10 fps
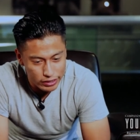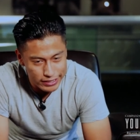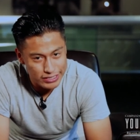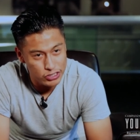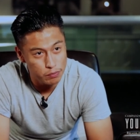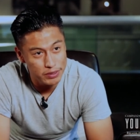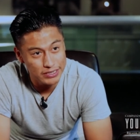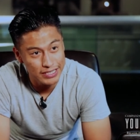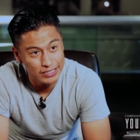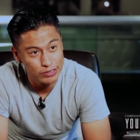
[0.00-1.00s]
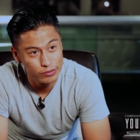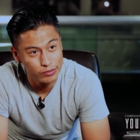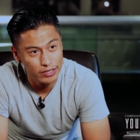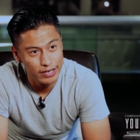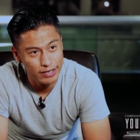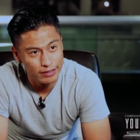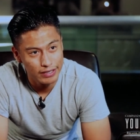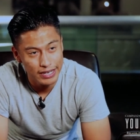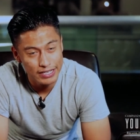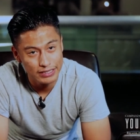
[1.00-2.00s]
kids should be sent to
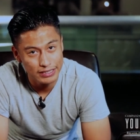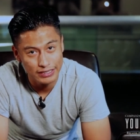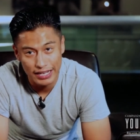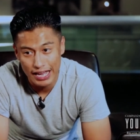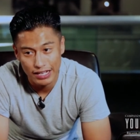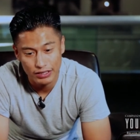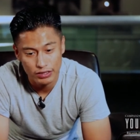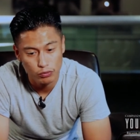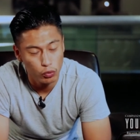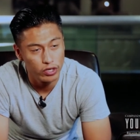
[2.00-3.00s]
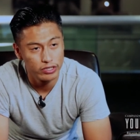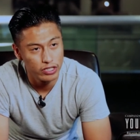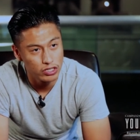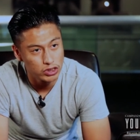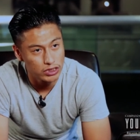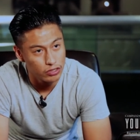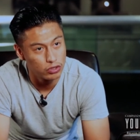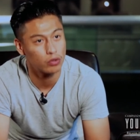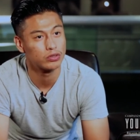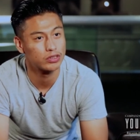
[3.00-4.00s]
anything that where there's
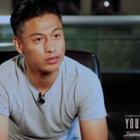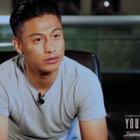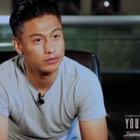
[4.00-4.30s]
adults.